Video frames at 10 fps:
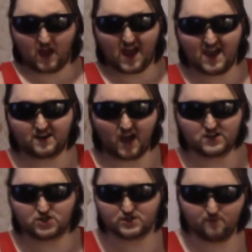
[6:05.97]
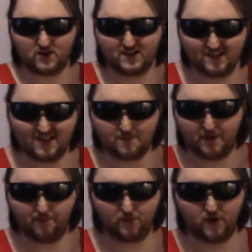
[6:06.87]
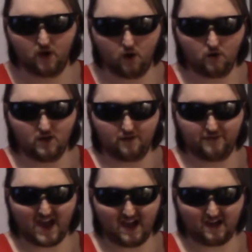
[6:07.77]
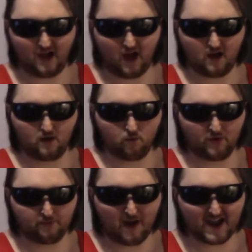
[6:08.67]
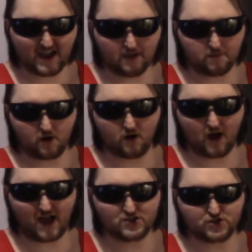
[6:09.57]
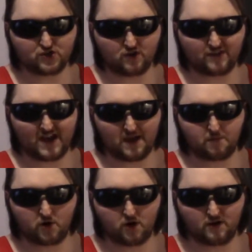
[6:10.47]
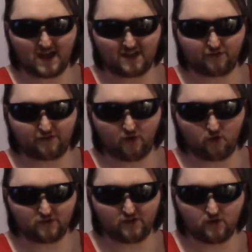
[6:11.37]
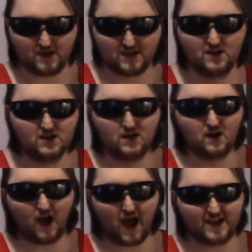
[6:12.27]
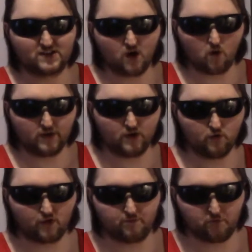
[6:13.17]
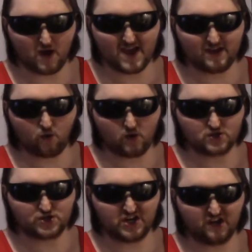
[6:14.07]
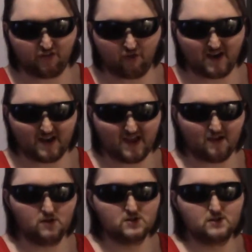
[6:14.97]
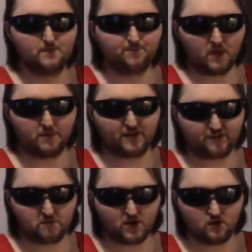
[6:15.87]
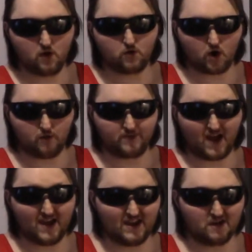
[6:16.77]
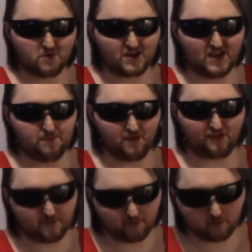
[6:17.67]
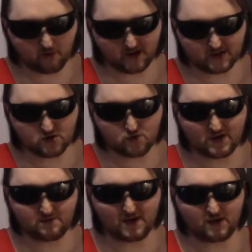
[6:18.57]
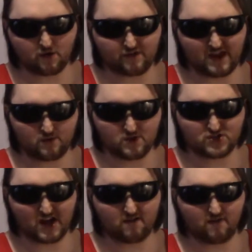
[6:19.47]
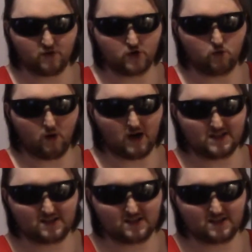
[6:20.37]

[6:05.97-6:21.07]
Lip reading: And I just wanted to let people know that with my hamburger, I just cook the hamburger and add salt to it. I don't use bread or cheese right now because I'm on a low carb diet and I want to keep it simple, but you can make your sandwich however you want.